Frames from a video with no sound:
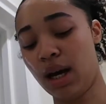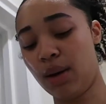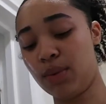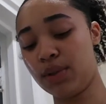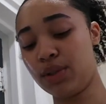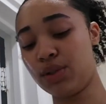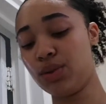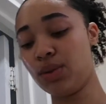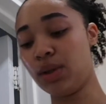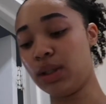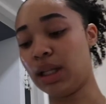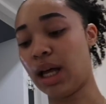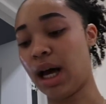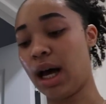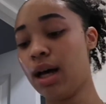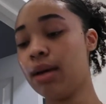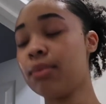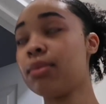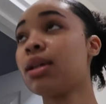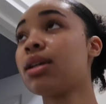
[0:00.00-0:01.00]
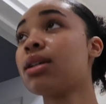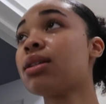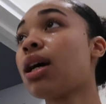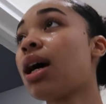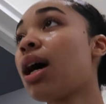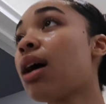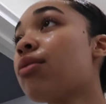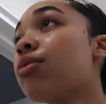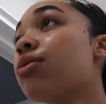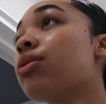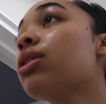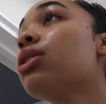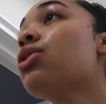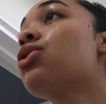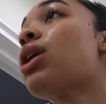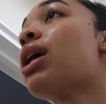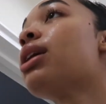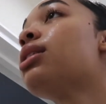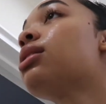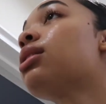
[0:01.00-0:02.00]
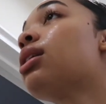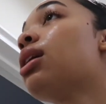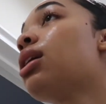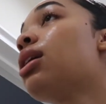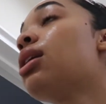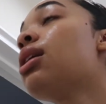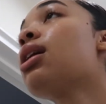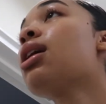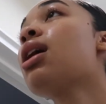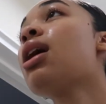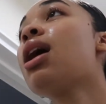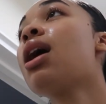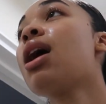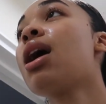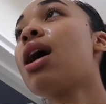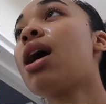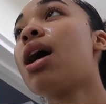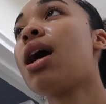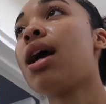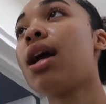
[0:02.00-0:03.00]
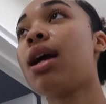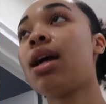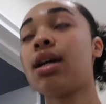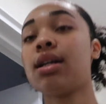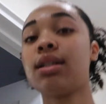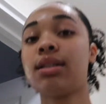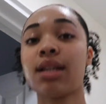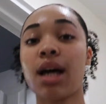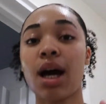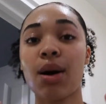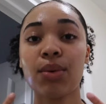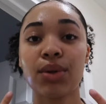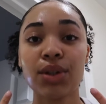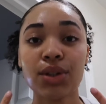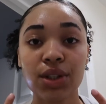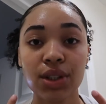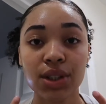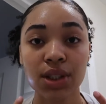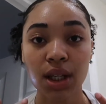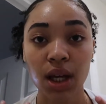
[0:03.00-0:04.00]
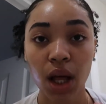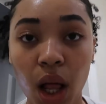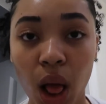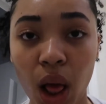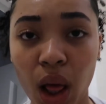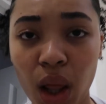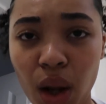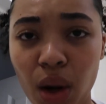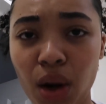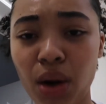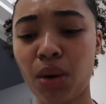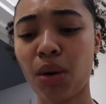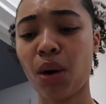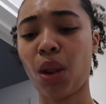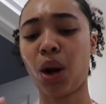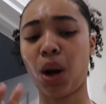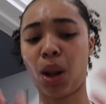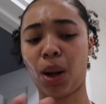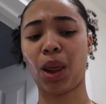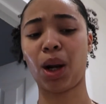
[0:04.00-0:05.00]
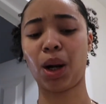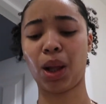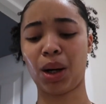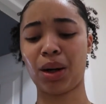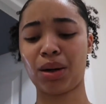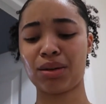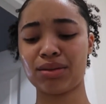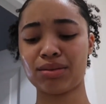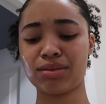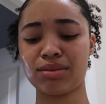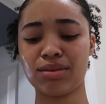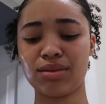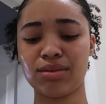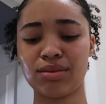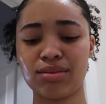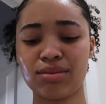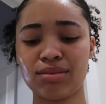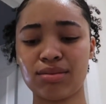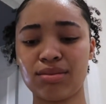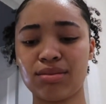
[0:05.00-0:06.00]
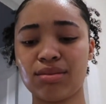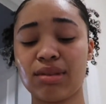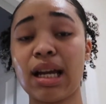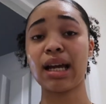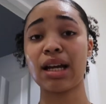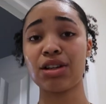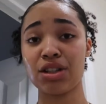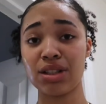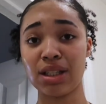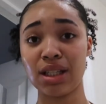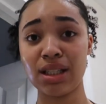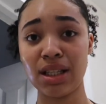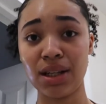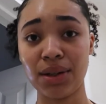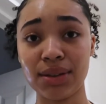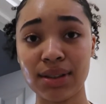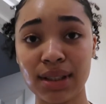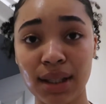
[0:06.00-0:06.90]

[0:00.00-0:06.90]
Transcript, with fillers: I want to do a lot because I have really dry skin and I want to just, oh, oh, I think I just inhaled